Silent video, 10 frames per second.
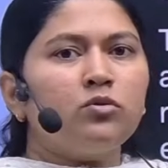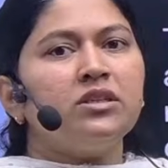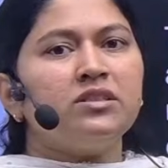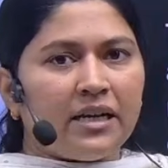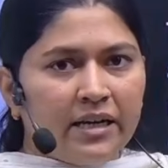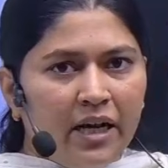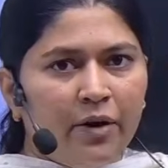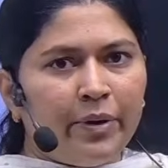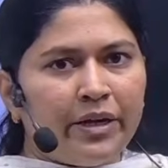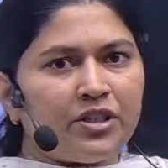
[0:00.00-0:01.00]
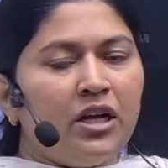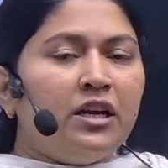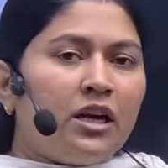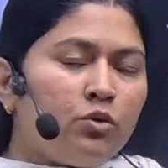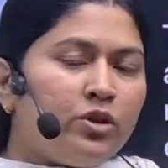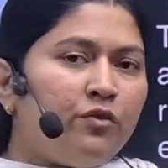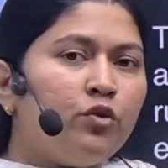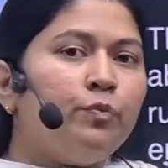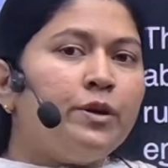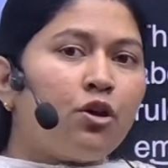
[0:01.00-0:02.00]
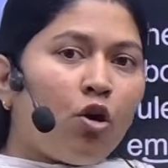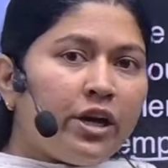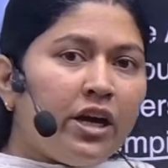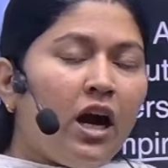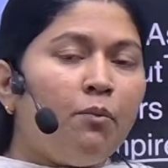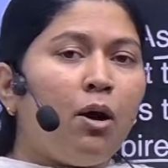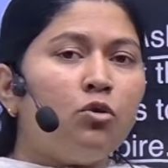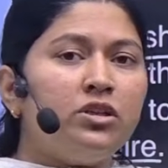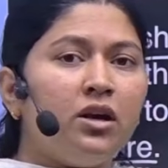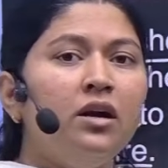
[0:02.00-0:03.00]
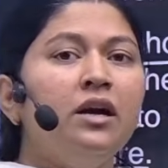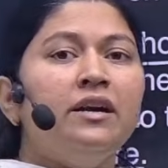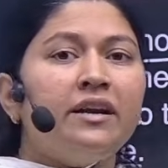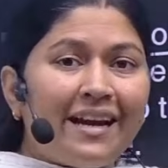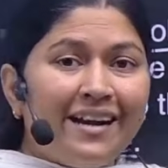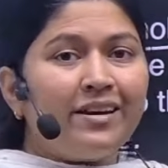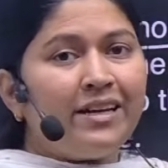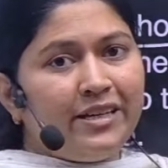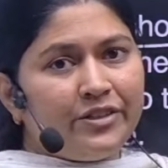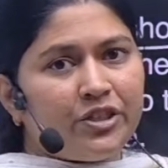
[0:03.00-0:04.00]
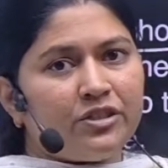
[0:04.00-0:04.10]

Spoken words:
Sangam age. Now they would be talking about the trade relations.